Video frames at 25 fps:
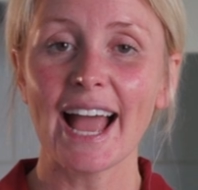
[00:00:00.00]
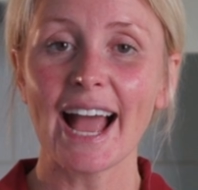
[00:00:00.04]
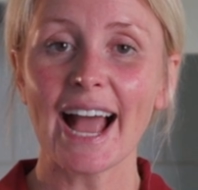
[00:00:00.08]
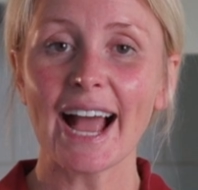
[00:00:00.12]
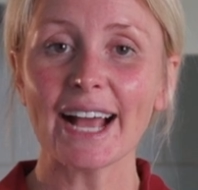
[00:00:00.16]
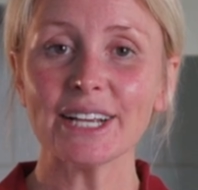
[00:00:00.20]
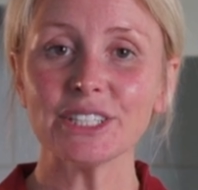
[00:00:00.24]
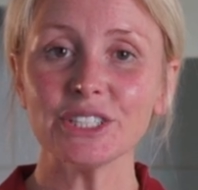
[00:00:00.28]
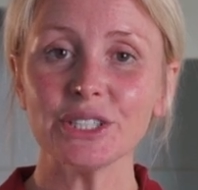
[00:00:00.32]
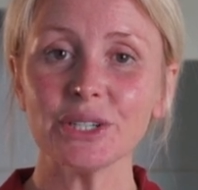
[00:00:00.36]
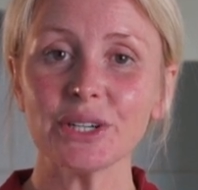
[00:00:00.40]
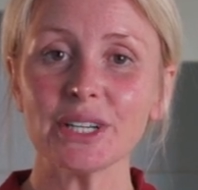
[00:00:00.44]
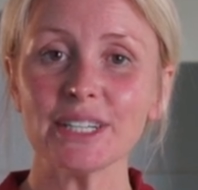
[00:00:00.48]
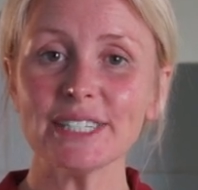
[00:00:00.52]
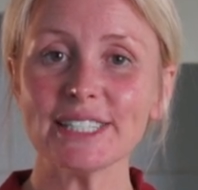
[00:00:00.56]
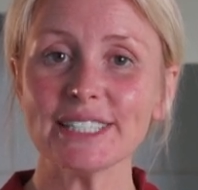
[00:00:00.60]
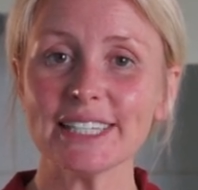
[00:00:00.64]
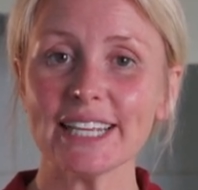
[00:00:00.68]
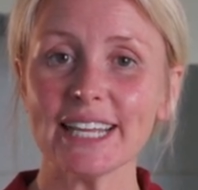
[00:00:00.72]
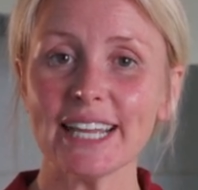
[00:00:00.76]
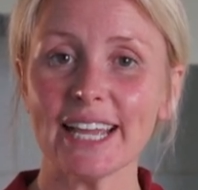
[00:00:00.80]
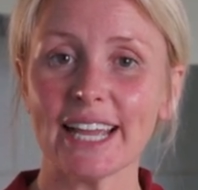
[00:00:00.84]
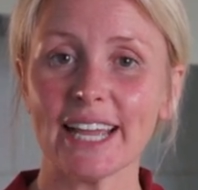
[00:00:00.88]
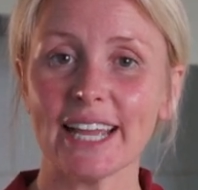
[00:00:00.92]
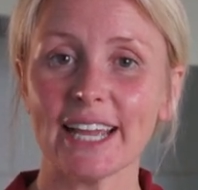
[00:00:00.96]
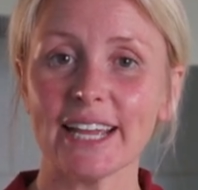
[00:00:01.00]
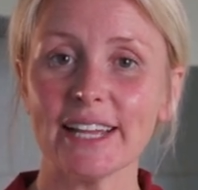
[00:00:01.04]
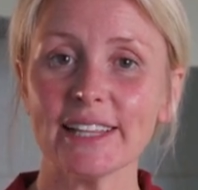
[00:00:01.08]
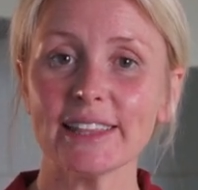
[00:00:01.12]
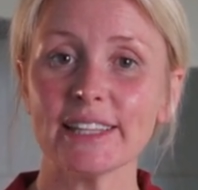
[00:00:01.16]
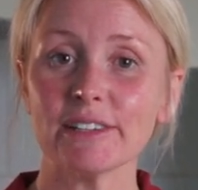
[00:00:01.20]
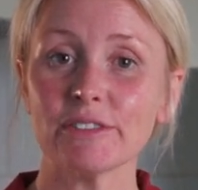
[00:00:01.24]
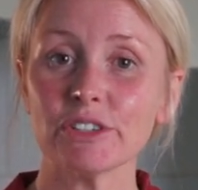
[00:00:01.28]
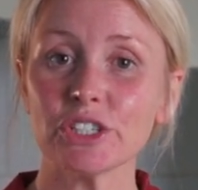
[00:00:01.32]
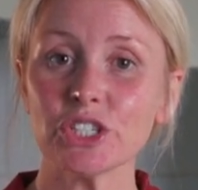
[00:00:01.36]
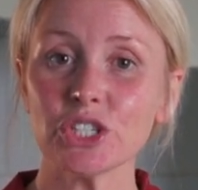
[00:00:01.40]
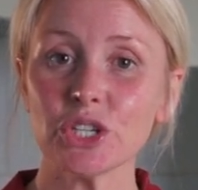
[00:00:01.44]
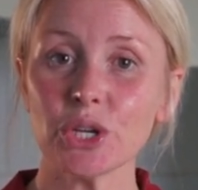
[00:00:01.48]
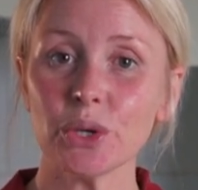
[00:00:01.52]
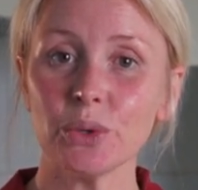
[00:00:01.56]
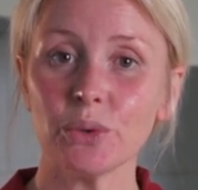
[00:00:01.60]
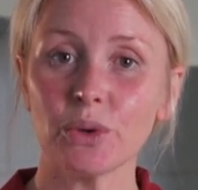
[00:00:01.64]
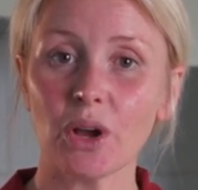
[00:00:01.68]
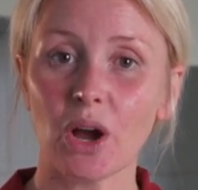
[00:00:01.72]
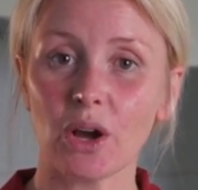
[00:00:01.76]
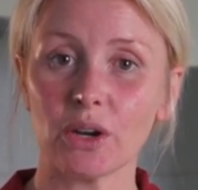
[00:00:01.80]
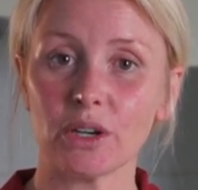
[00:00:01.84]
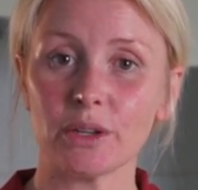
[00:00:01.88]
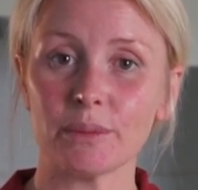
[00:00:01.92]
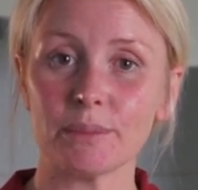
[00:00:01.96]
As you can see here, there are two
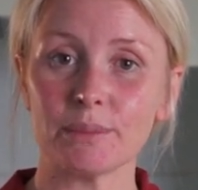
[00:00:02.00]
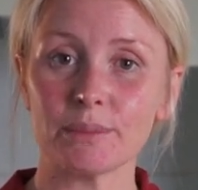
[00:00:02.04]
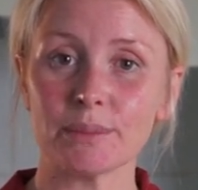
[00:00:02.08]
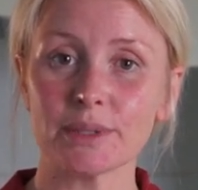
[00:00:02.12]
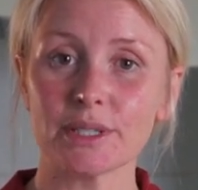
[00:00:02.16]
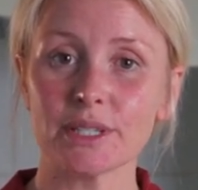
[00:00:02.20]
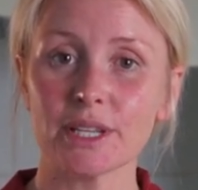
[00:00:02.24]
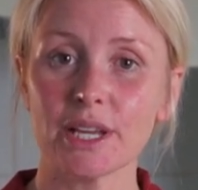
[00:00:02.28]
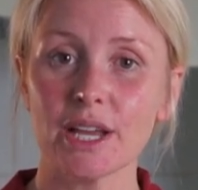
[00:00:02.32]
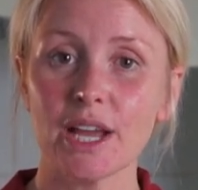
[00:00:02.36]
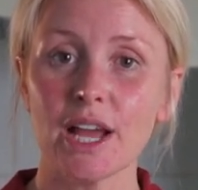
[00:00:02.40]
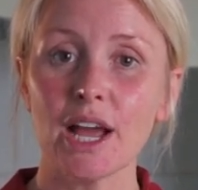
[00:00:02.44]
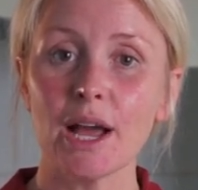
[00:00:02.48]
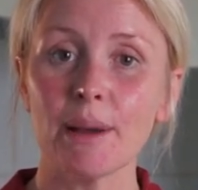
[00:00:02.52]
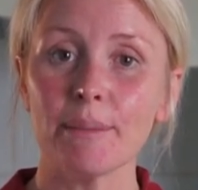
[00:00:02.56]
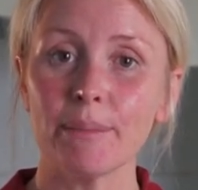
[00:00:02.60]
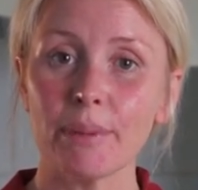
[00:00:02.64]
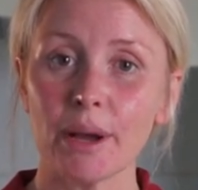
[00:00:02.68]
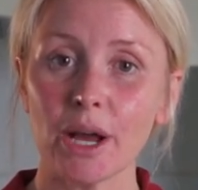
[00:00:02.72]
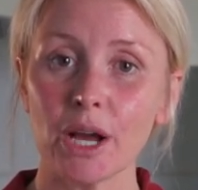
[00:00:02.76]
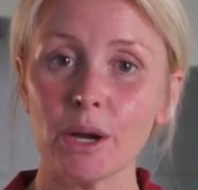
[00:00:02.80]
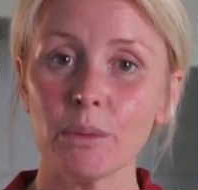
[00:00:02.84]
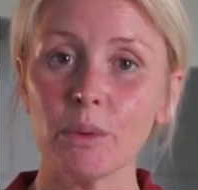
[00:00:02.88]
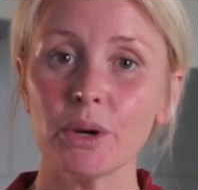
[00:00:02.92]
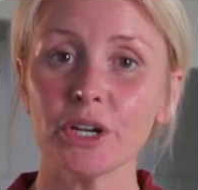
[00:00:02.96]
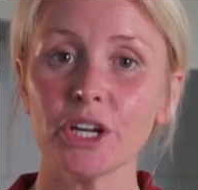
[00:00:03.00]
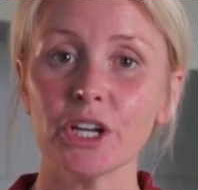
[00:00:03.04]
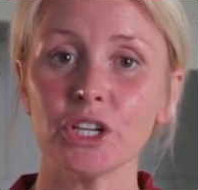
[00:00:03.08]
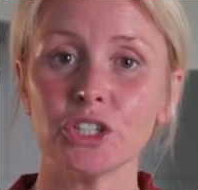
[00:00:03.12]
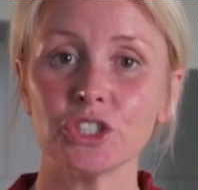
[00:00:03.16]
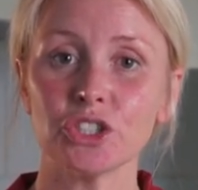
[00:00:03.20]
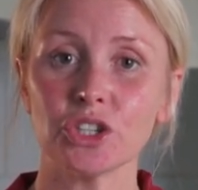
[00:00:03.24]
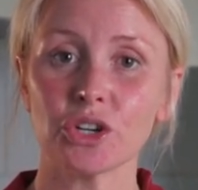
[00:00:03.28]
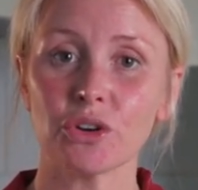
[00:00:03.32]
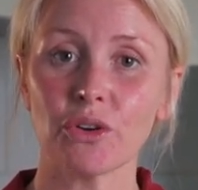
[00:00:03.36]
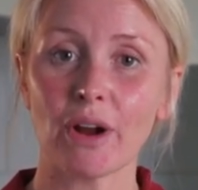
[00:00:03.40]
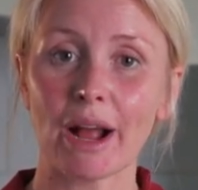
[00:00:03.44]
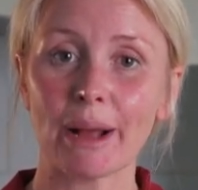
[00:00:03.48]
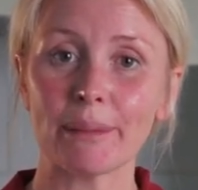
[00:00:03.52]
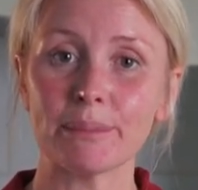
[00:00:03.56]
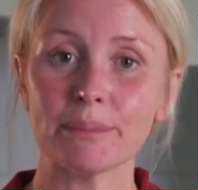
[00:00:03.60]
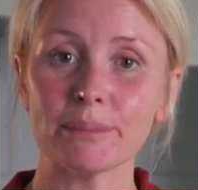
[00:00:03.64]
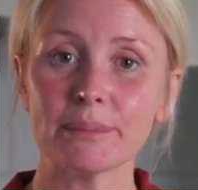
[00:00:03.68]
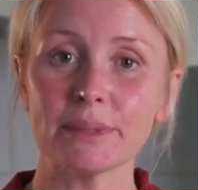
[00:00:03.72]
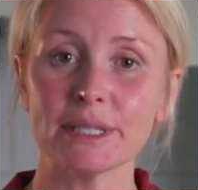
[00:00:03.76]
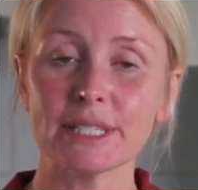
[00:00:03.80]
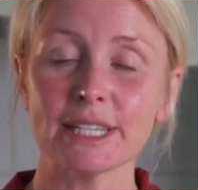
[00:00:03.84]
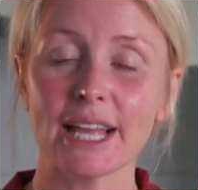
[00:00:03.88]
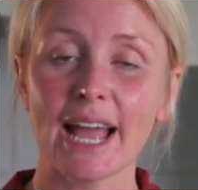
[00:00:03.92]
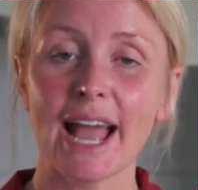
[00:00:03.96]
columns, per 100
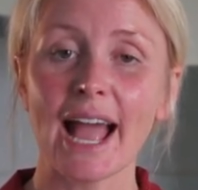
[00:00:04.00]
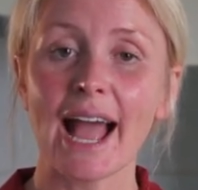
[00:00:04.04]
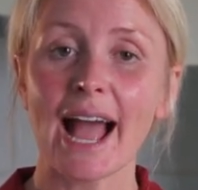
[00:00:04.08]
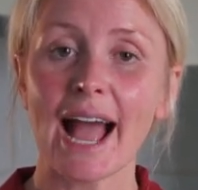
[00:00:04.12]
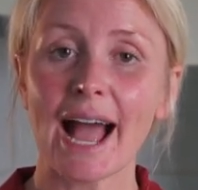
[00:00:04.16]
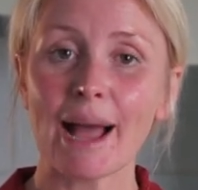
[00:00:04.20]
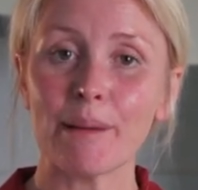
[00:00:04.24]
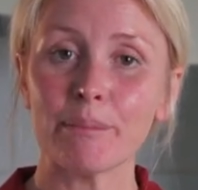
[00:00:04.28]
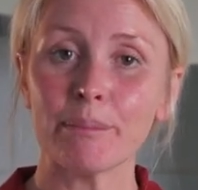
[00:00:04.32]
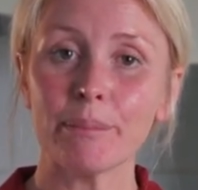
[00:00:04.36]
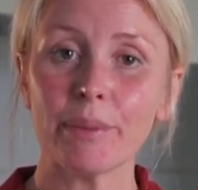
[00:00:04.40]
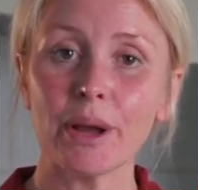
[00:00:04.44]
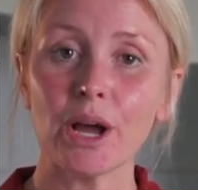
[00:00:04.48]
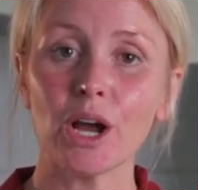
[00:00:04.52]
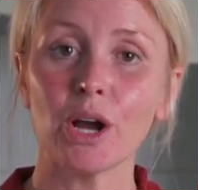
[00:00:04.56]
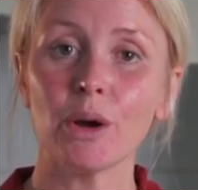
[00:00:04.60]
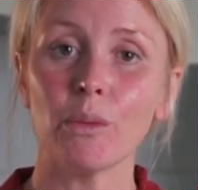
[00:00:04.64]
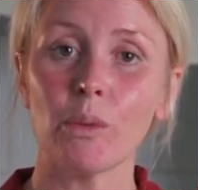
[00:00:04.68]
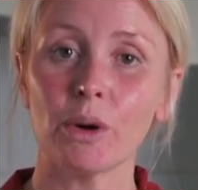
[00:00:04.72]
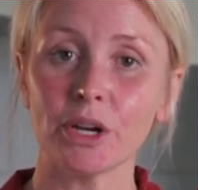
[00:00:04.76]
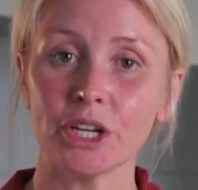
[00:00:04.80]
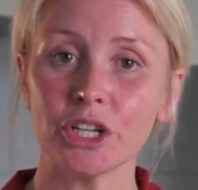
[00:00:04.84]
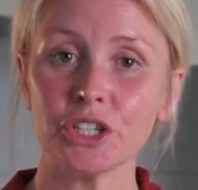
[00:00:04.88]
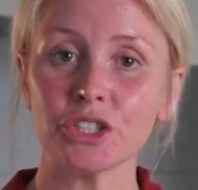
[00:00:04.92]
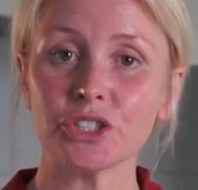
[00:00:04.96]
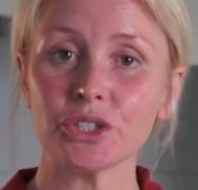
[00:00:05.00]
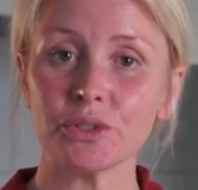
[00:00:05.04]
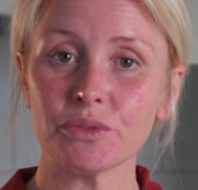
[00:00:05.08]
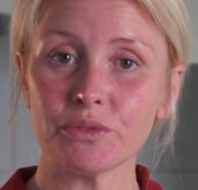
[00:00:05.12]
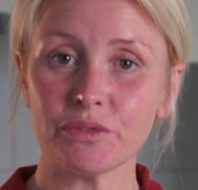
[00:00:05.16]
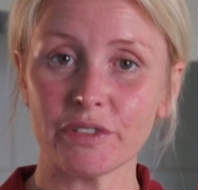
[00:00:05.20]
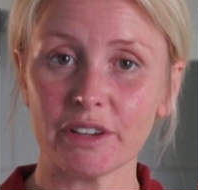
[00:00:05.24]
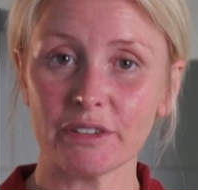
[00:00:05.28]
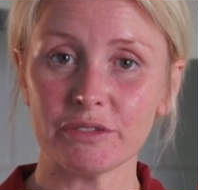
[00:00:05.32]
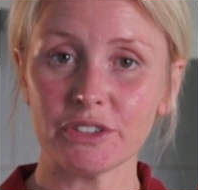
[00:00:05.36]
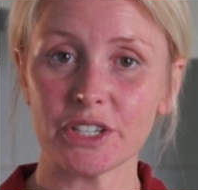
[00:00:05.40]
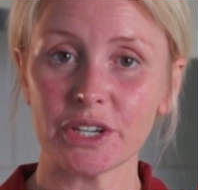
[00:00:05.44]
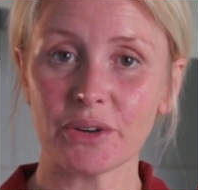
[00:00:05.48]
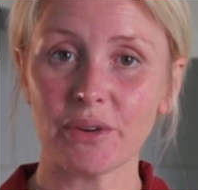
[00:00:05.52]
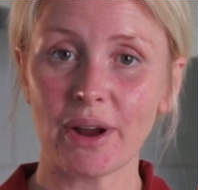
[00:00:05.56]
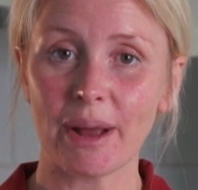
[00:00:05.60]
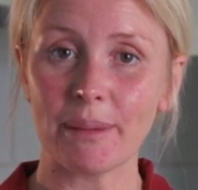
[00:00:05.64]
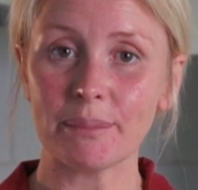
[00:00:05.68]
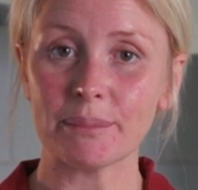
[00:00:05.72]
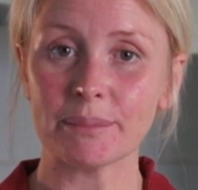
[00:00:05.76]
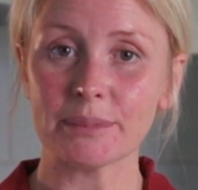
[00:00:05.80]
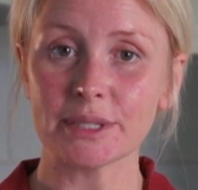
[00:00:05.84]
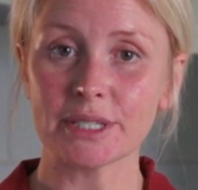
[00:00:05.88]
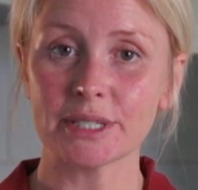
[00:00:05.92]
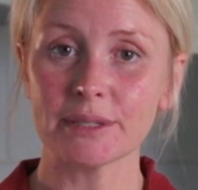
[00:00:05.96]
grams and per 150
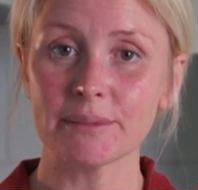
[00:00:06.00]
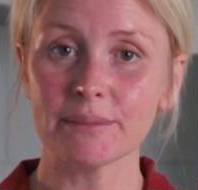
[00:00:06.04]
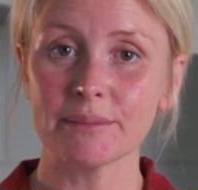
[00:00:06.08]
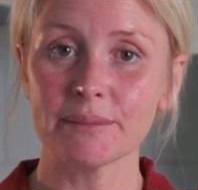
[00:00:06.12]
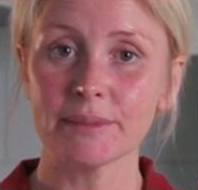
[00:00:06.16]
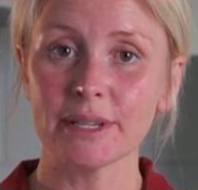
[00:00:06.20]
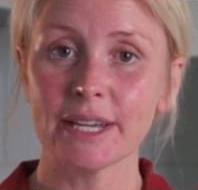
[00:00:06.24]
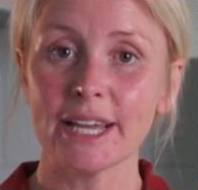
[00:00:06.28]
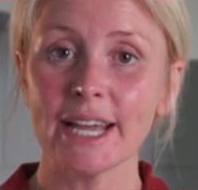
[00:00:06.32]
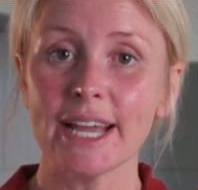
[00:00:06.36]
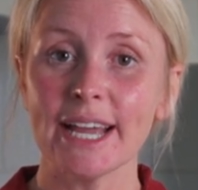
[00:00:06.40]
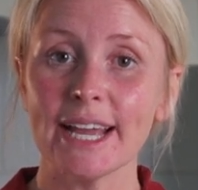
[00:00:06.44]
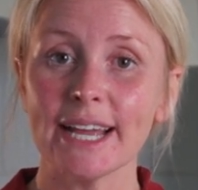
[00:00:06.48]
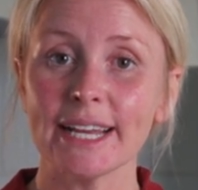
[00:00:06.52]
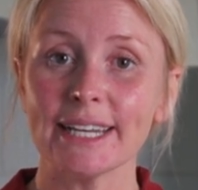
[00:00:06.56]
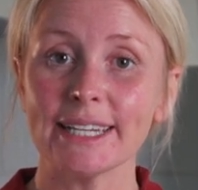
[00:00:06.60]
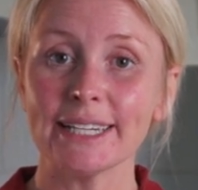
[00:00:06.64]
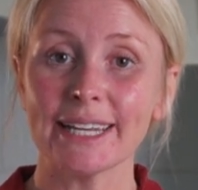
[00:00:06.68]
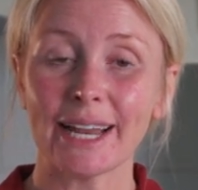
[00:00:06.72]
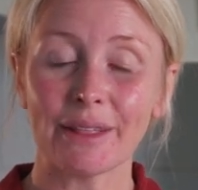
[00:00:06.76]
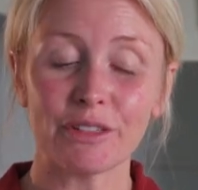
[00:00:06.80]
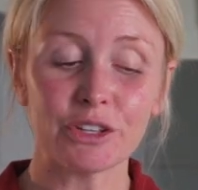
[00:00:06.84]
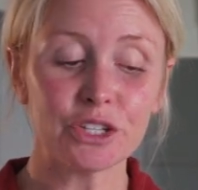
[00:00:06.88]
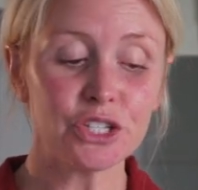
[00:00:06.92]
grams. Now the